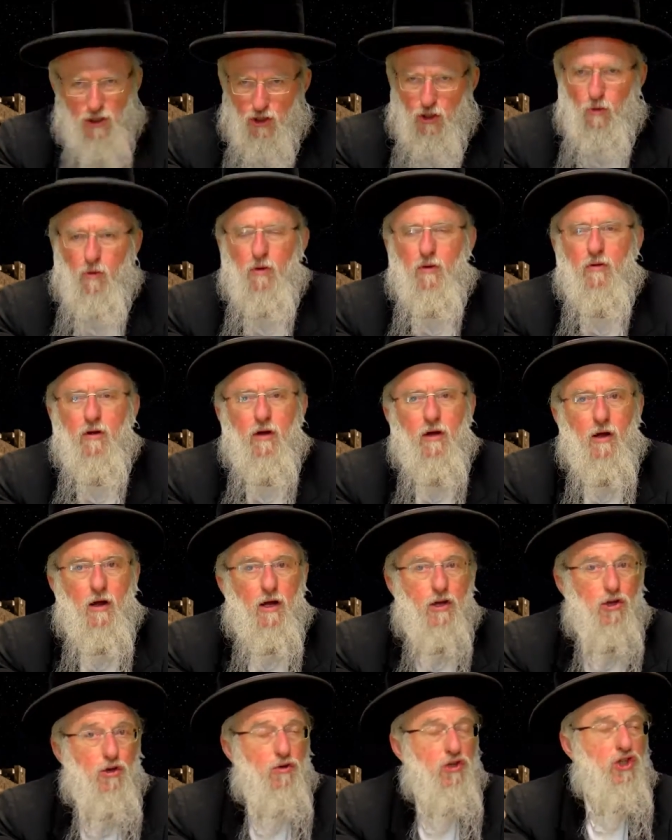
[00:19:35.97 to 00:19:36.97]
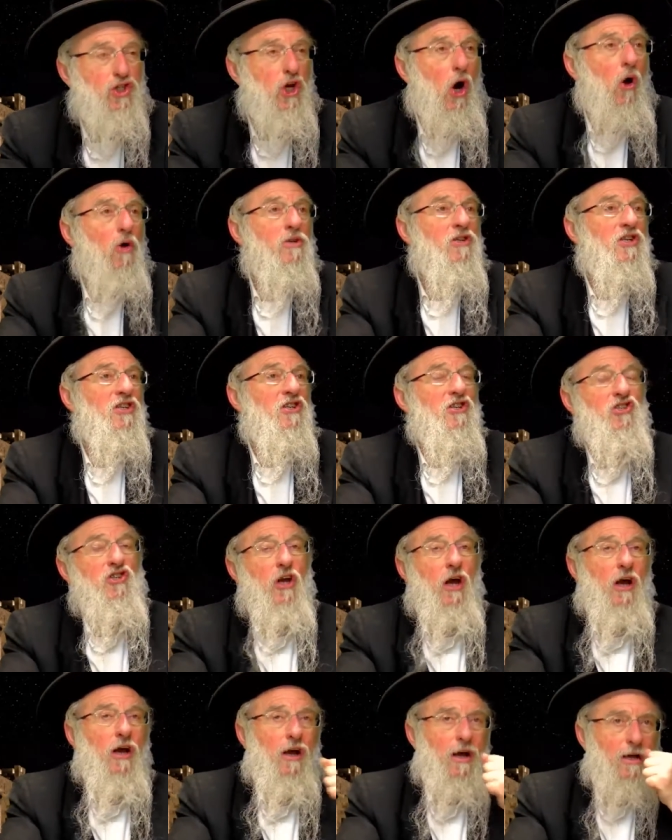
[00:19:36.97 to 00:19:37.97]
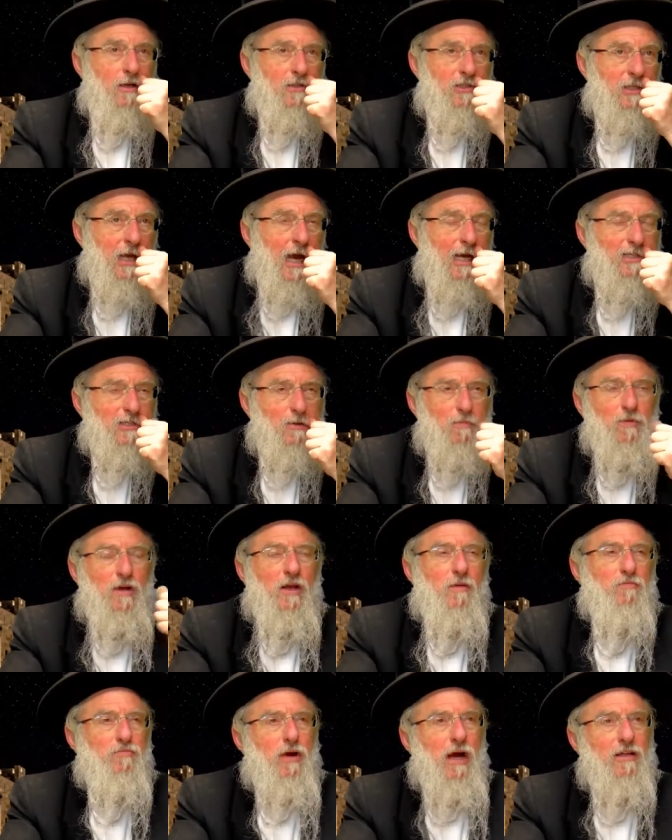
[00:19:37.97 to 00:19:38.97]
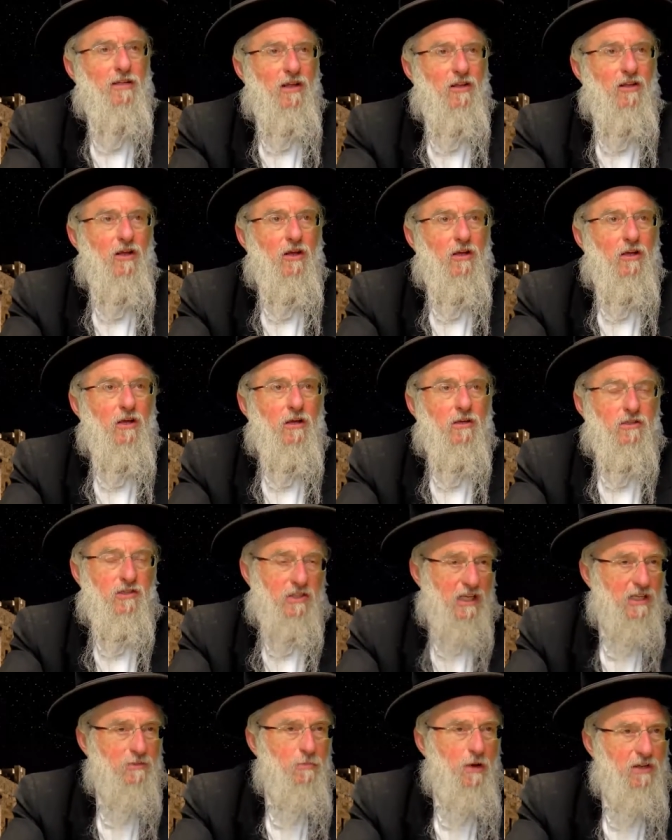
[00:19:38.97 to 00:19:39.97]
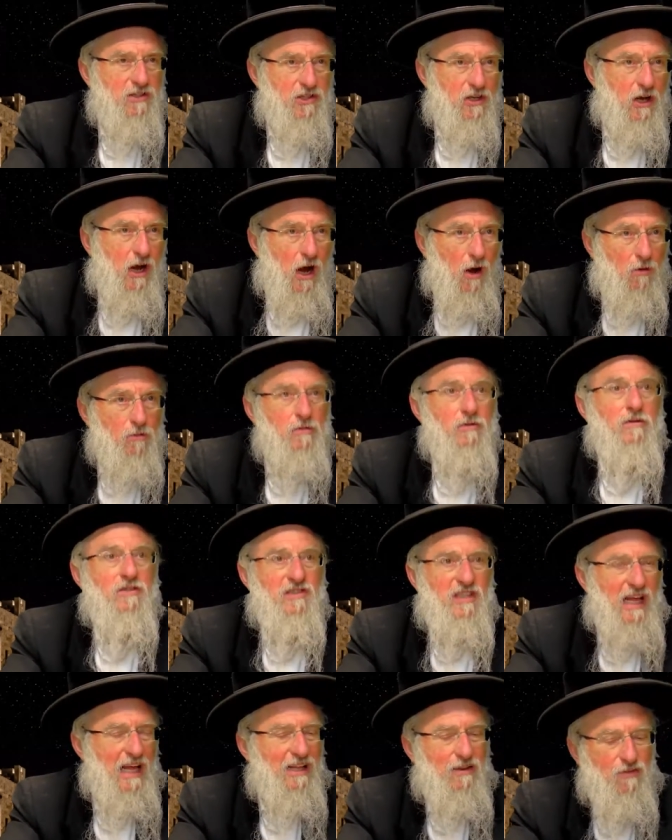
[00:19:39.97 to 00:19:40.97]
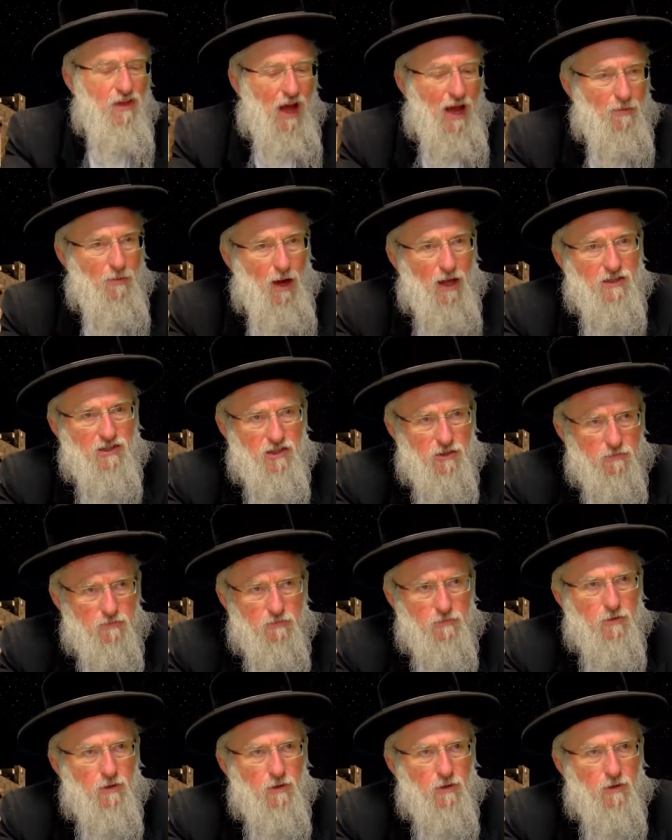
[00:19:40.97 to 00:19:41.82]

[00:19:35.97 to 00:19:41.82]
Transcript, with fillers: You showed signs of being pregnant 6 months ago. It's the end of 9 months.